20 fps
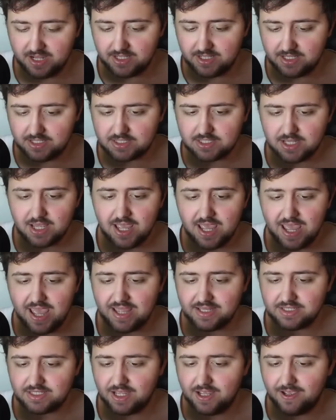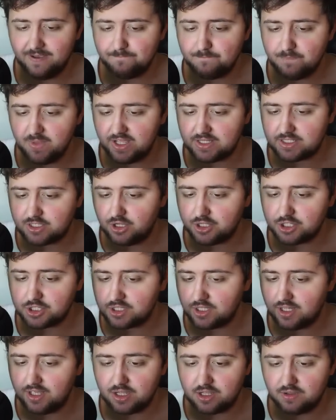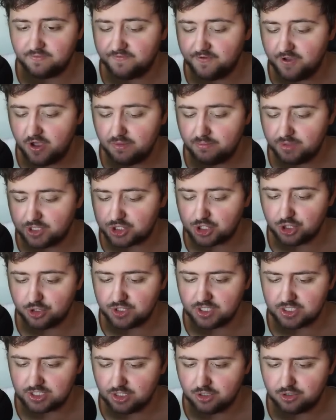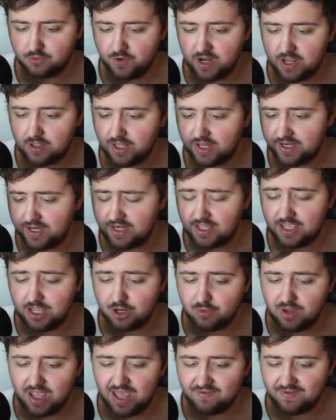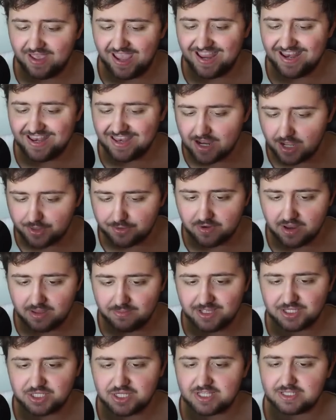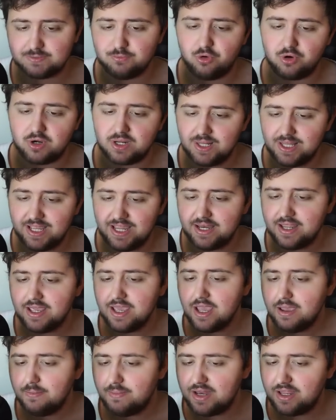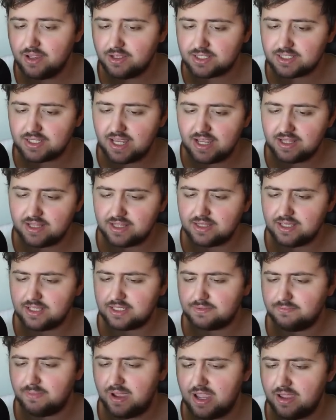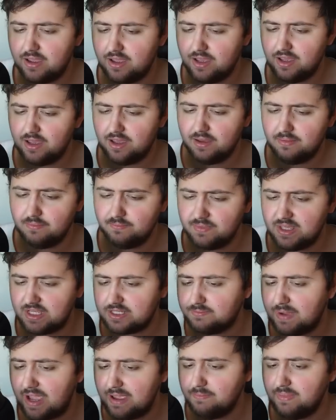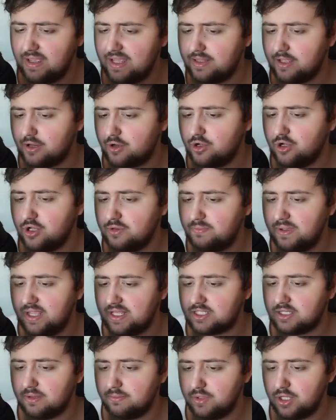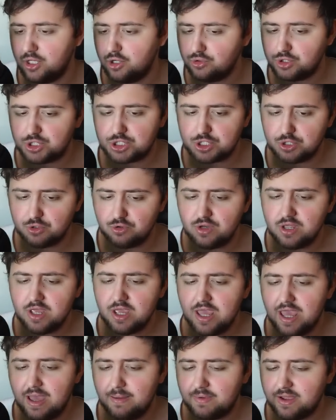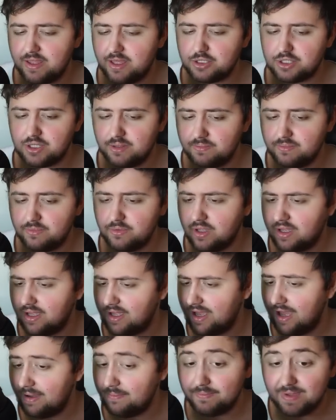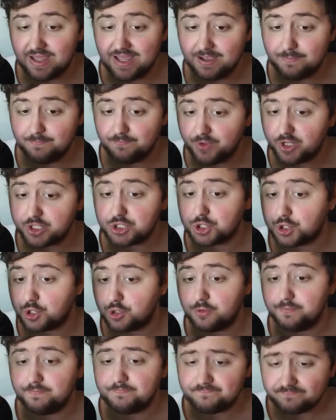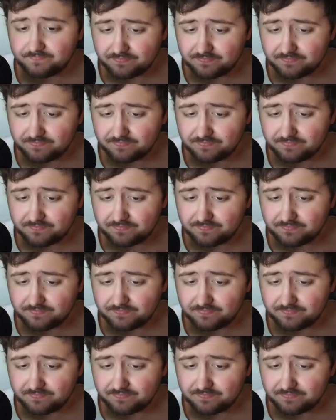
these. And it's not confirmed, but sure does look real. And then here we have another image that's more clean. Many are saying that this might mean there could be some news soon. I'm not sure